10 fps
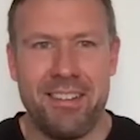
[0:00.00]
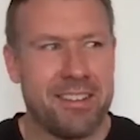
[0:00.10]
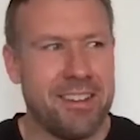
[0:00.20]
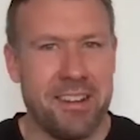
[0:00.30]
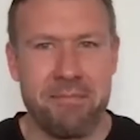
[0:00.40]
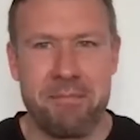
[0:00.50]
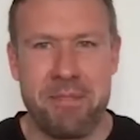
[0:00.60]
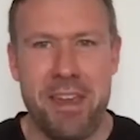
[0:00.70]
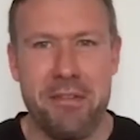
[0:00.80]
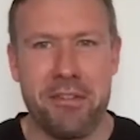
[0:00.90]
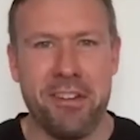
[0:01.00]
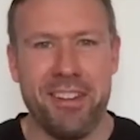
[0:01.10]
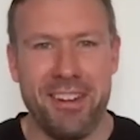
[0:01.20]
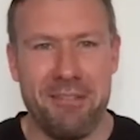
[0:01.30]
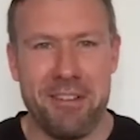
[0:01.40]
Oh, I'm
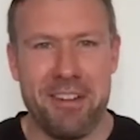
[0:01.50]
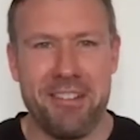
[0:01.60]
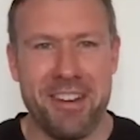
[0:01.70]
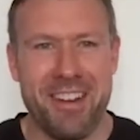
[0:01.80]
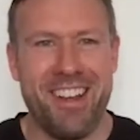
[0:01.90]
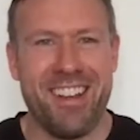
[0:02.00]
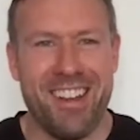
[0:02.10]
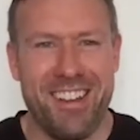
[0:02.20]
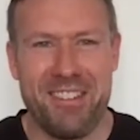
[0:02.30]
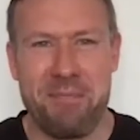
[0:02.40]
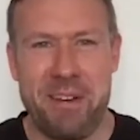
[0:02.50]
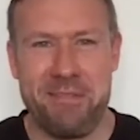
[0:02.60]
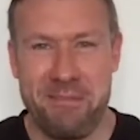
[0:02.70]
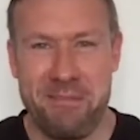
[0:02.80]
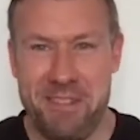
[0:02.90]
tearful. I want to
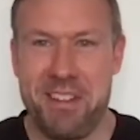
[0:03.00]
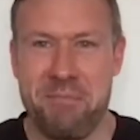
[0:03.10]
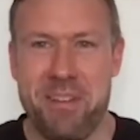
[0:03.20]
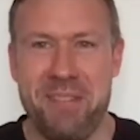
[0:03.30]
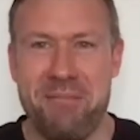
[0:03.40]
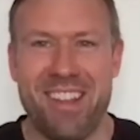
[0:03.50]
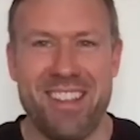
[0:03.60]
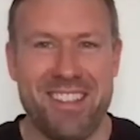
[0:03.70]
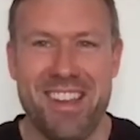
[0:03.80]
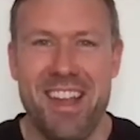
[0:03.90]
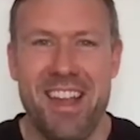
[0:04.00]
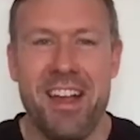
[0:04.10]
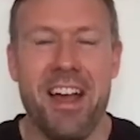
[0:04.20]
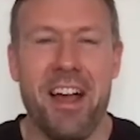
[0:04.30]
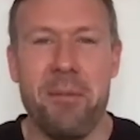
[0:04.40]
know. We need to buy him lunch.
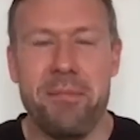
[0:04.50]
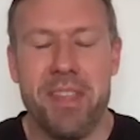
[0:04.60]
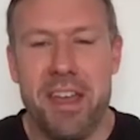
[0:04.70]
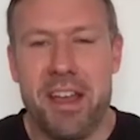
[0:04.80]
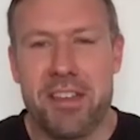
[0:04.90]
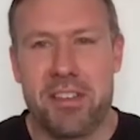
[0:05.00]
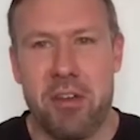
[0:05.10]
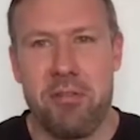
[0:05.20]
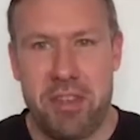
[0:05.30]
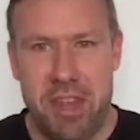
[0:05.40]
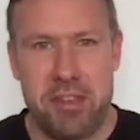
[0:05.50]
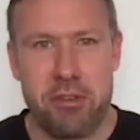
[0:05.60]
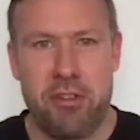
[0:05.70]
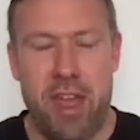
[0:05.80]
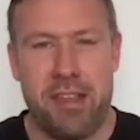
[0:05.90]
So that's your
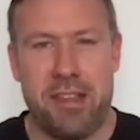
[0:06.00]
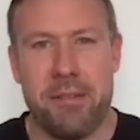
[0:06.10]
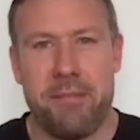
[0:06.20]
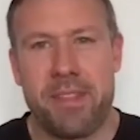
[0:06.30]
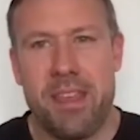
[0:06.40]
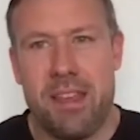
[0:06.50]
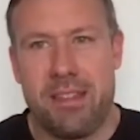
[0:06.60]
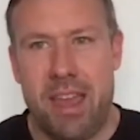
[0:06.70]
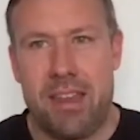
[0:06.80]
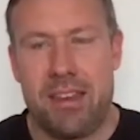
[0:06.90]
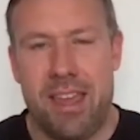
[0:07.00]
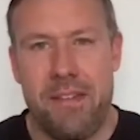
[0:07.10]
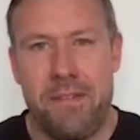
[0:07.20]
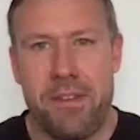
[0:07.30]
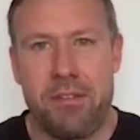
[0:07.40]
creator. Then
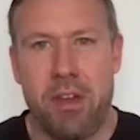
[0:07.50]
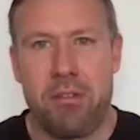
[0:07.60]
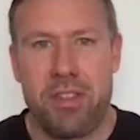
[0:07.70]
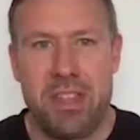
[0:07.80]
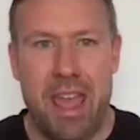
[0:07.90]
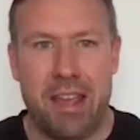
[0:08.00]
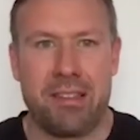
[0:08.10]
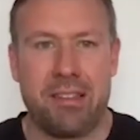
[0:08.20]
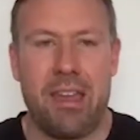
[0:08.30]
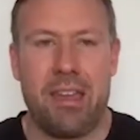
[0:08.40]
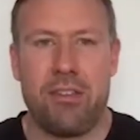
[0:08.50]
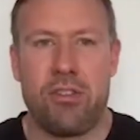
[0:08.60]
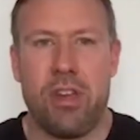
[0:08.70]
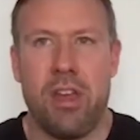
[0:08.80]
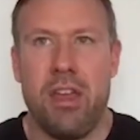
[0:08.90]
if you go to the next
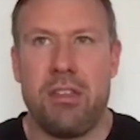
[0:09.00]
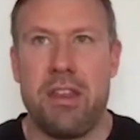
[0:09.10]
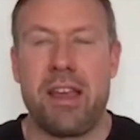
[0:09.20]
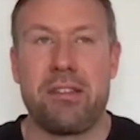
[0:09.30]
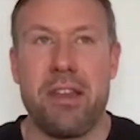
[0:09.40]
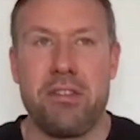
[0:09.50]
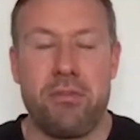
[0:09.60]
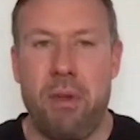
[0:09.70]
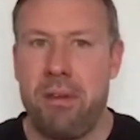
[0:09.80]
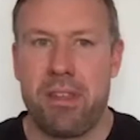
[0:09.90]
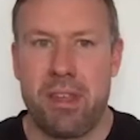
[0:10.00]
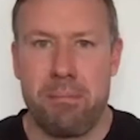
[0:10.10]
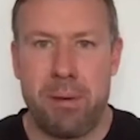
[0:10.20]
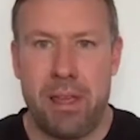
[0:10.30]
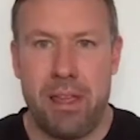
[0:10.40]
stage is very
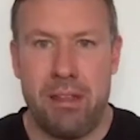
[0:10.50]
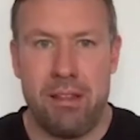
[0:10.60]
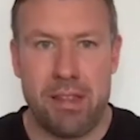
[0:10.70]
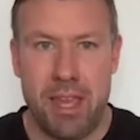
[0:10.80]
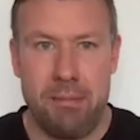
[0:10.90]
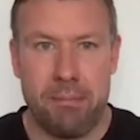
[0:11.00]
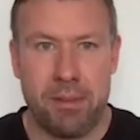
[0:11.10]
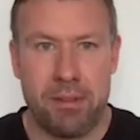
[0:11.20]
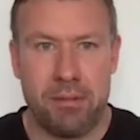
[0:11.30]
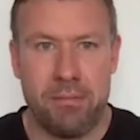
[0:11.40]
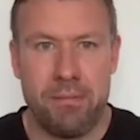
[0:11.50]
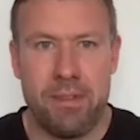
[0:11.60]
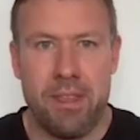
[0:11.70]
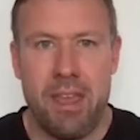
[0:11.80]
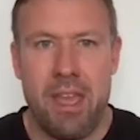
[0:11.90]
simply teams.
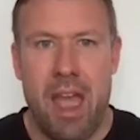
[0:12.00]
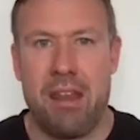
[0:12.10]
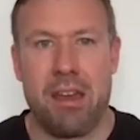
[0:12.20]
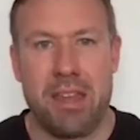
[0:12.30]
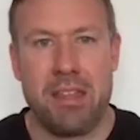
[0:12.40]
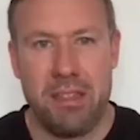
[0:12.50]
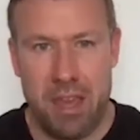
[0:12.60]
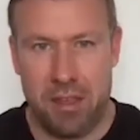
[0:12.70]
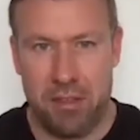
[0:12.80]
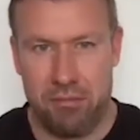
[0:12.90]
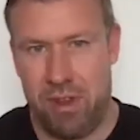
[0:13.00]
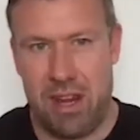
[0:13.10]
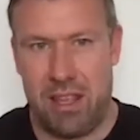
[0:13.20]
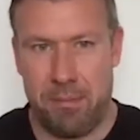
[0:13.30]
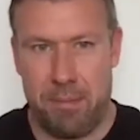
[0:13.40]
And I think this is
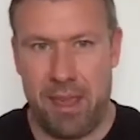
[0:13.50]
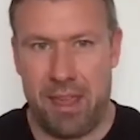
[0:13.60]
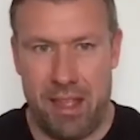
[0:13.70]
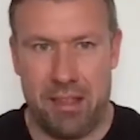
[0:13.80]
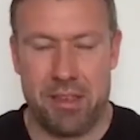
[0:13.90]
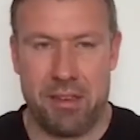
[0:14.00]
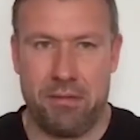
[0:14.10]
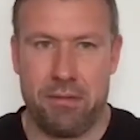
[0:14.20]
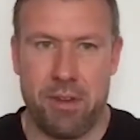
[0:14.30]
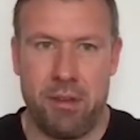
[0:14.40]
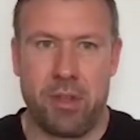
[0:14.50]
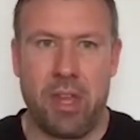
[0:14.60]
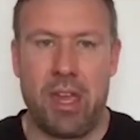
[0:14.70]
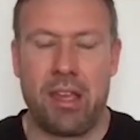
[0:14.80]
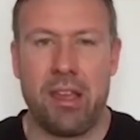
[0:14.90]
really the big insight from what he was
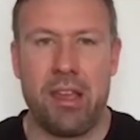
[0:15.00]
saying, is